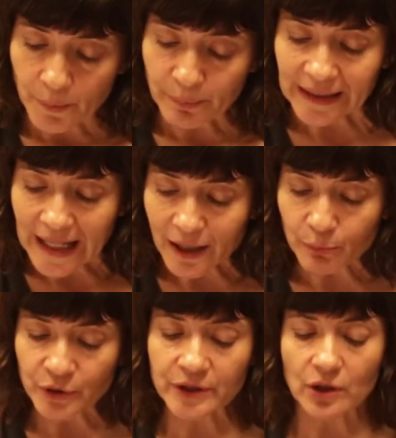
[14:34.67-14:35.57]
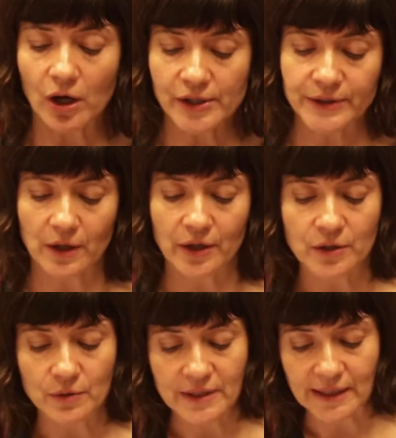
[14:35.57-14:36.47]
But Lachmund also
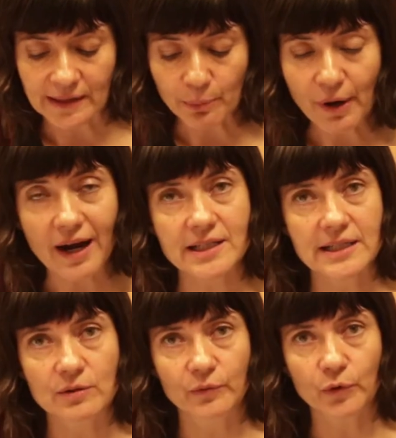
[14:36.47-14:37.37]
argues that the practice of